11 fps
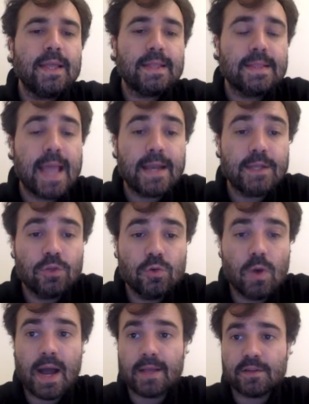Then
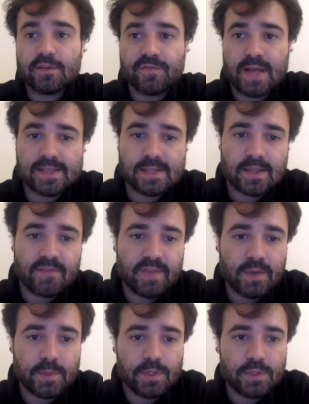two other files that are
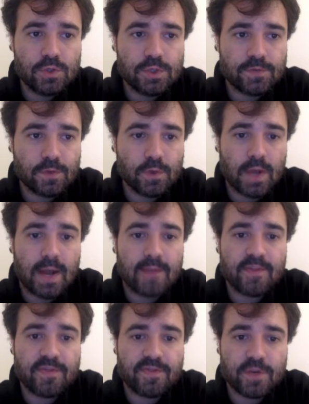very useful are
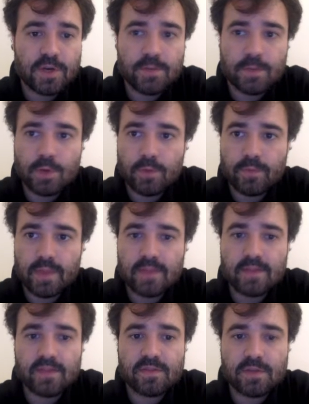the thermo
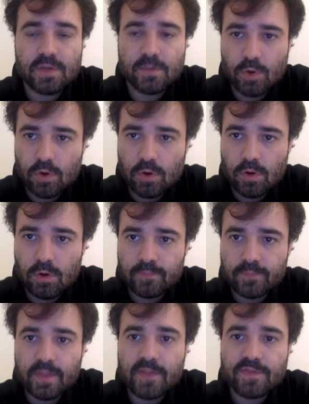and the
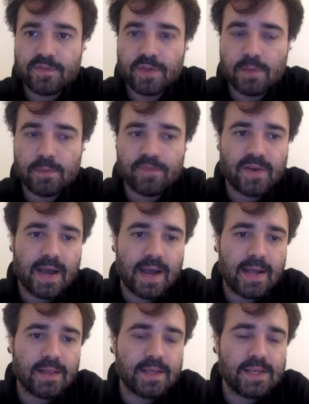thermo. A thermo
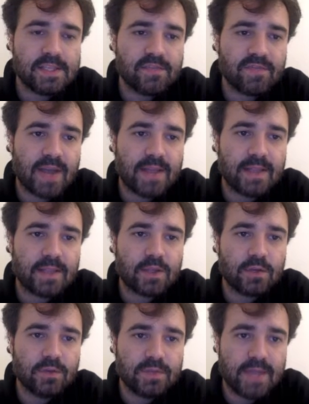file is a file that
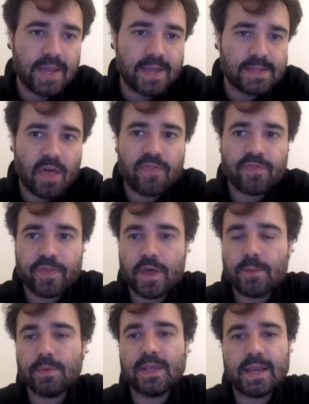contains
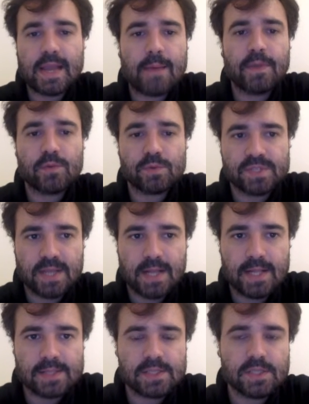thermodynamic
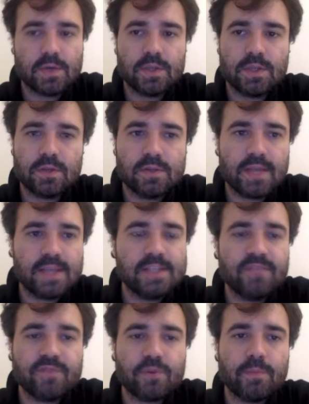results. So it contains
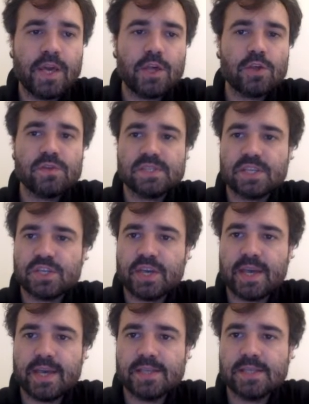information such
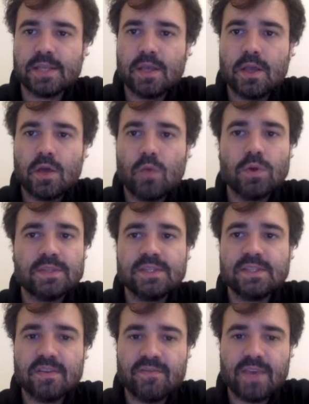as what
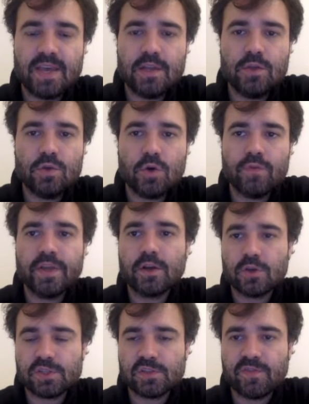is the value of the
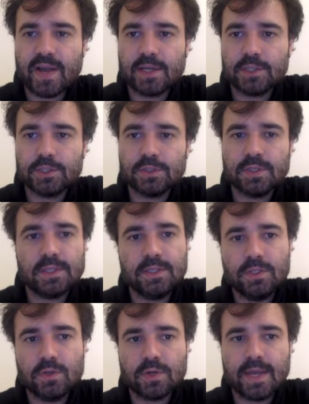cost function, that
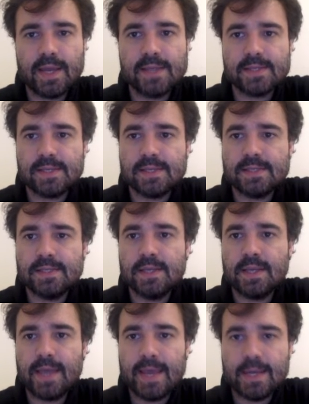in your case is
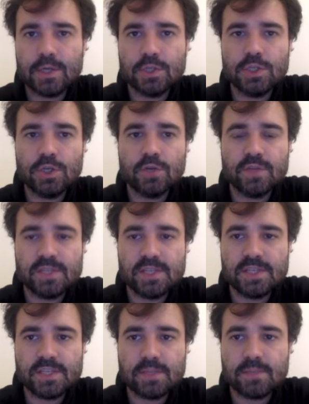the energy of the
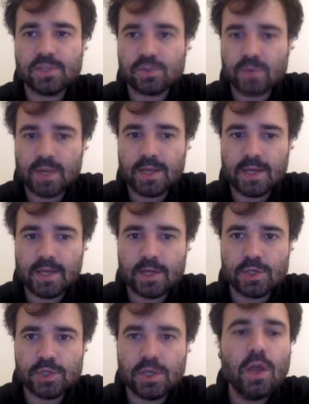system, the strain
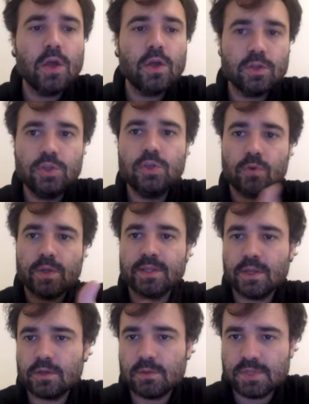energy, during
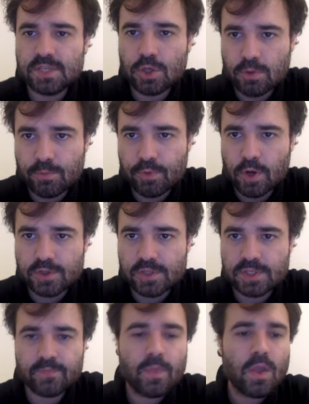the optimization
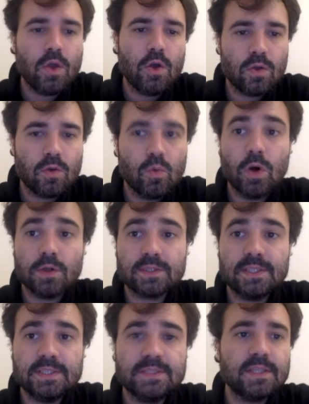process.
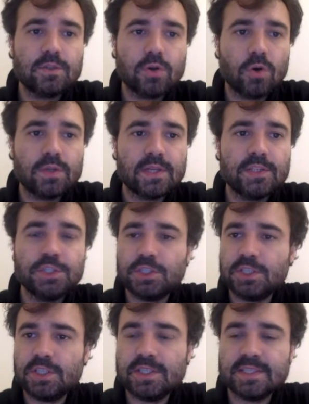What is the total
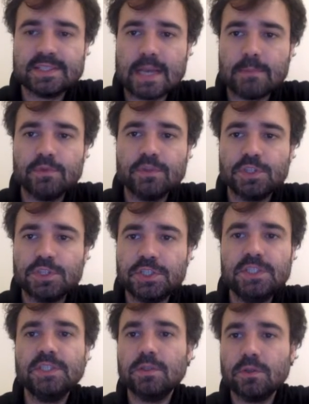shear, the sum of the
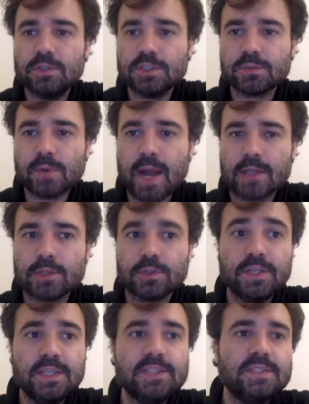shears in all the
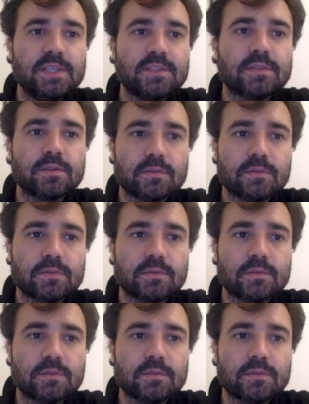structure? Is it